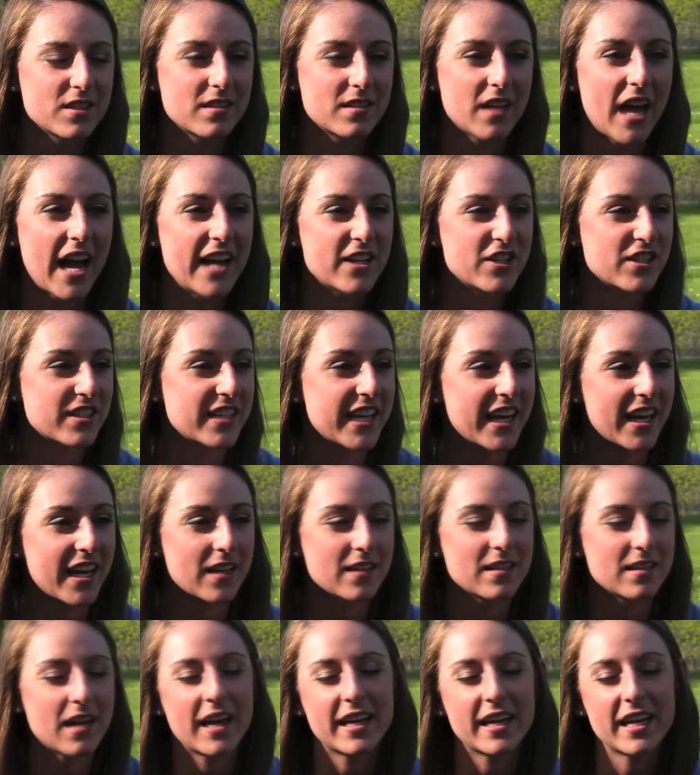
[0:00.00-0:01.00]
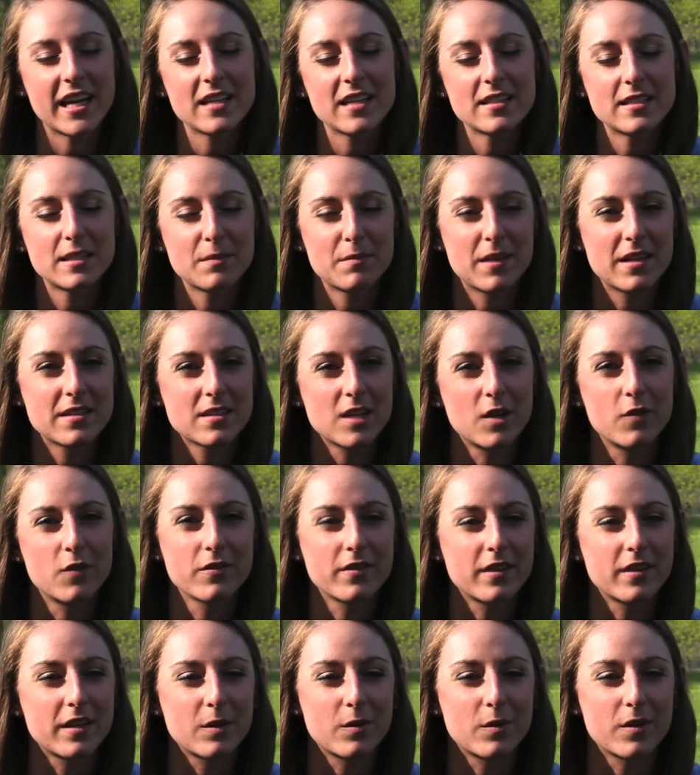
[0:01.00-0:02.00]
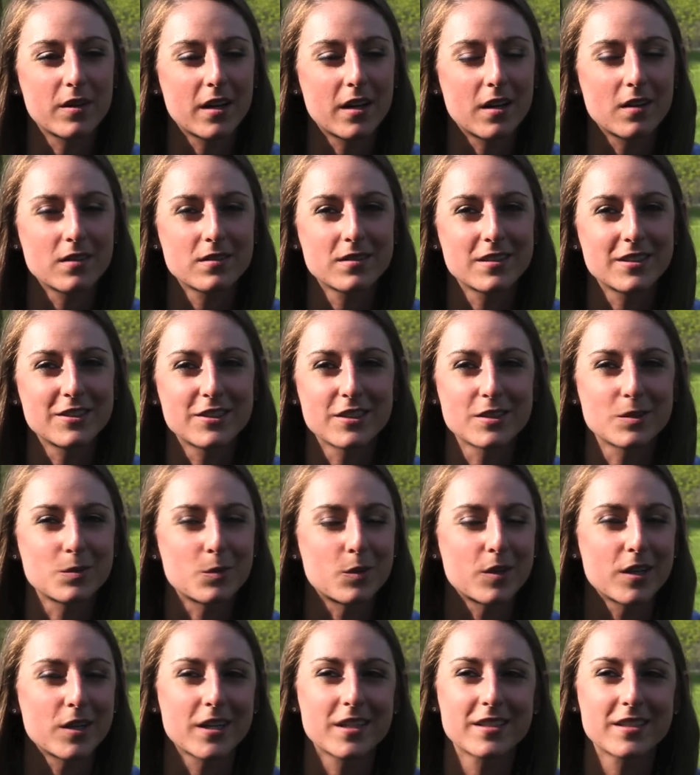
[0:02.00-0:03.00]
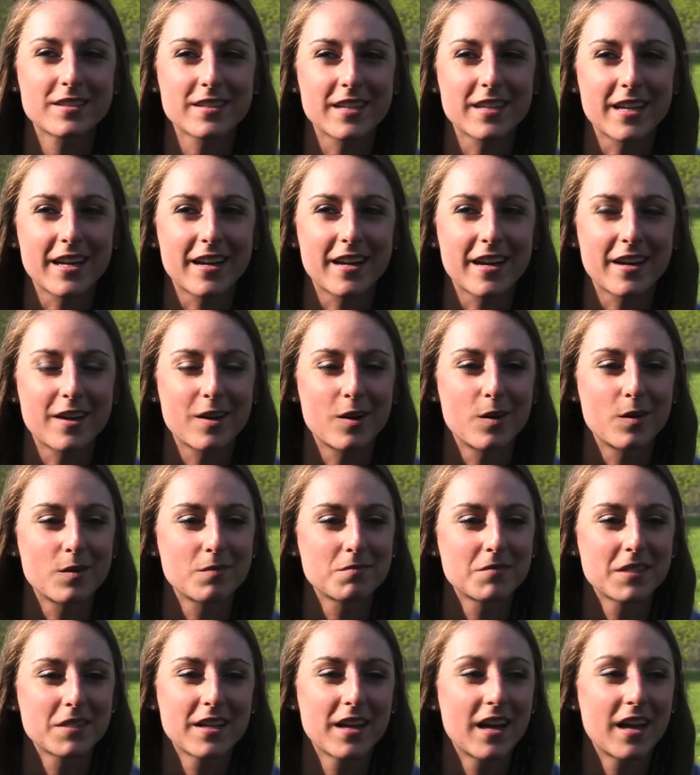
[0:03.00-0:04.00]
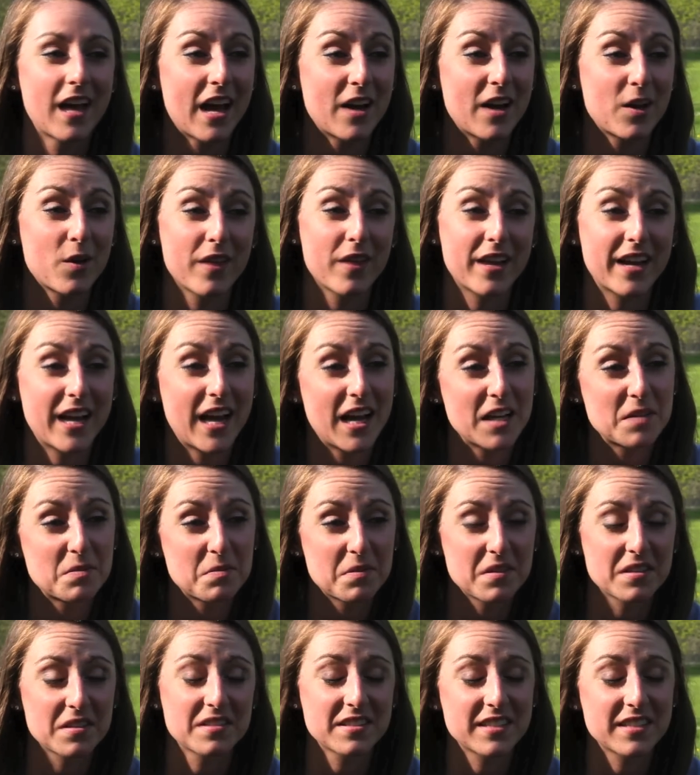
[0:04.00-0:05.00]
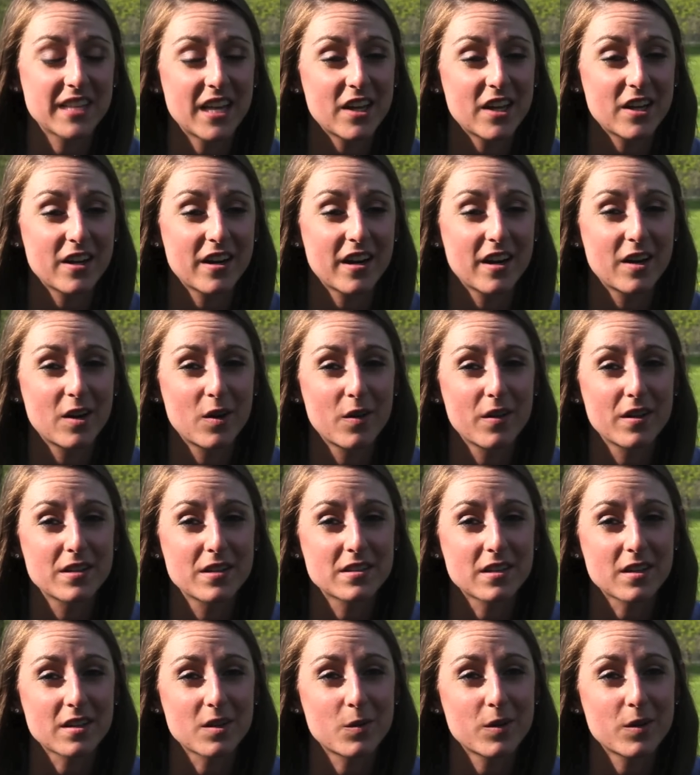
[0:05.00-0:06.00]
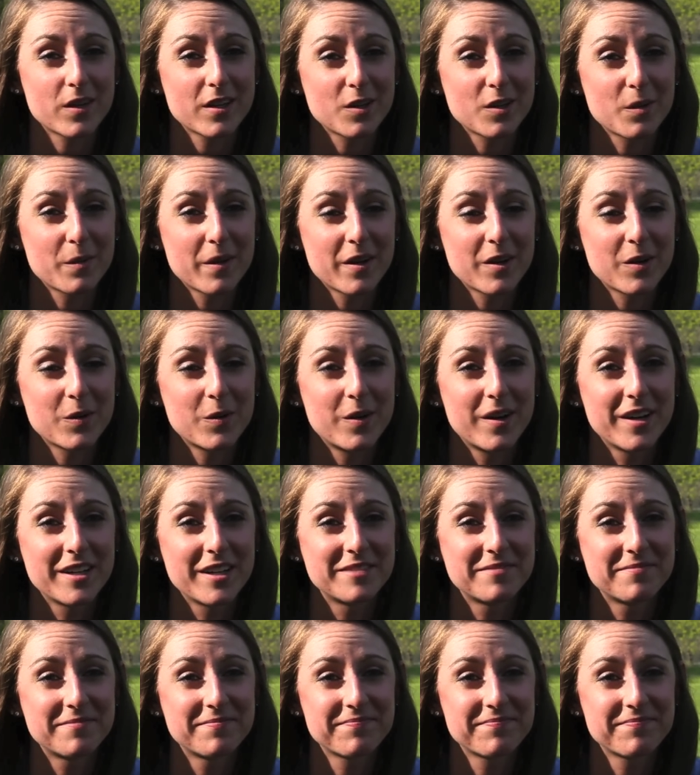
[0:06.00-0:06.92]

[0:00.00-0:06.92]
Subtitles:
I can't see myself with anyone else. It just works, and I know that God's put us together, and I know that's gonna work no matter what.